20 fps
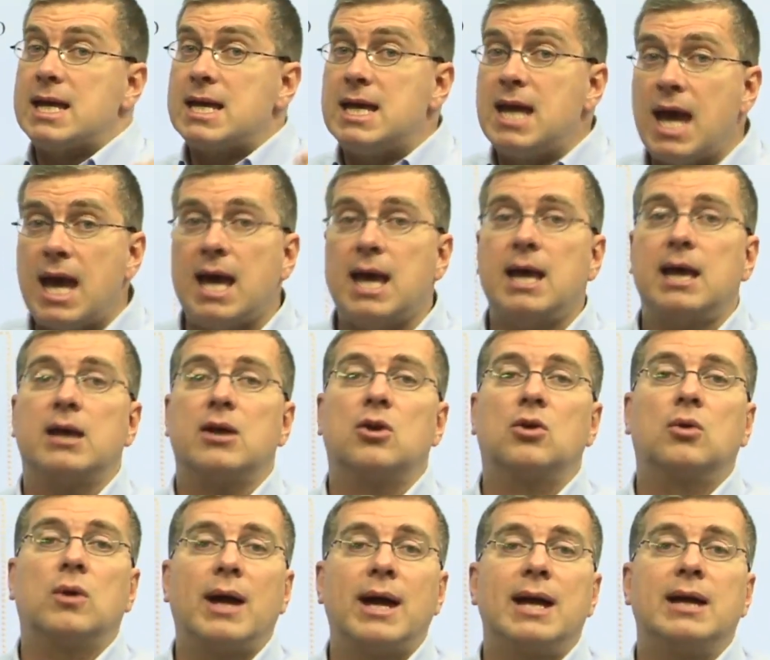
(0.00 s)
Yay,
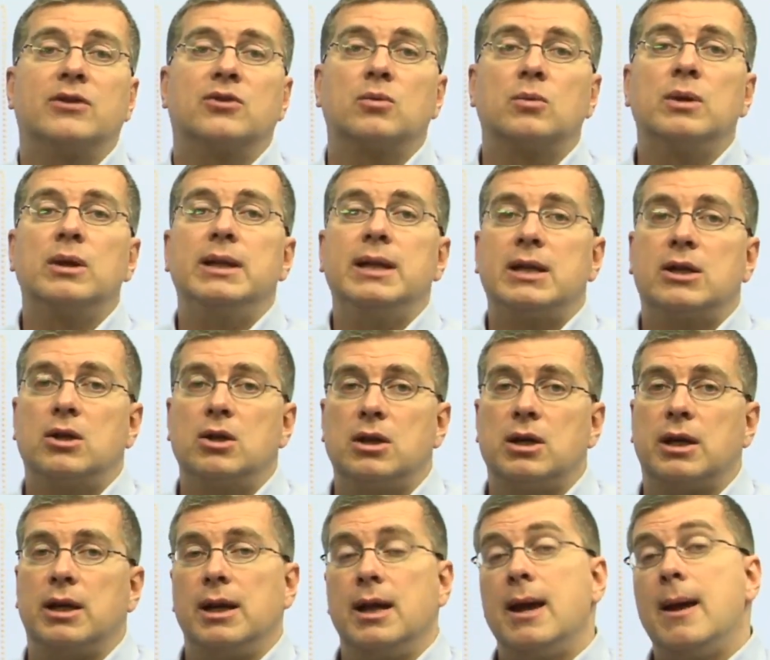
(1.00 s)
great, really
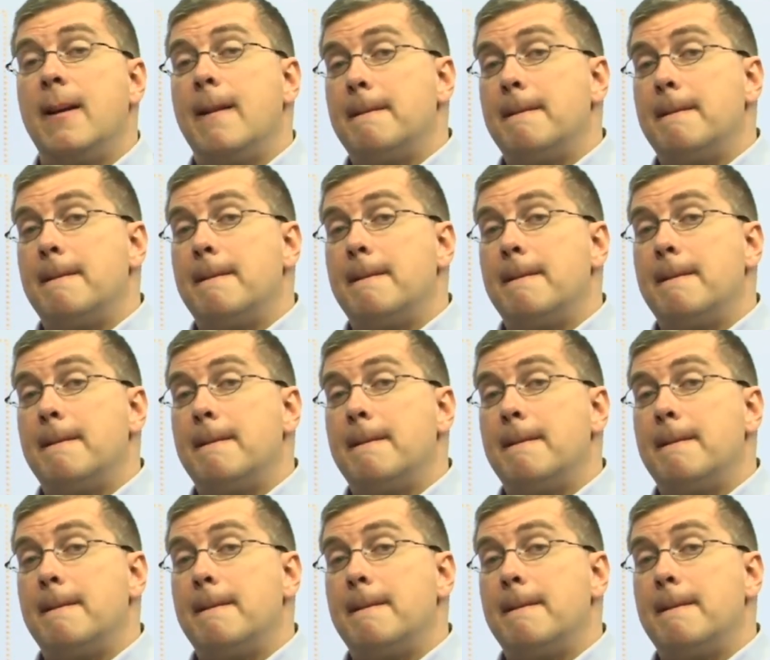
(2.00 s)
good.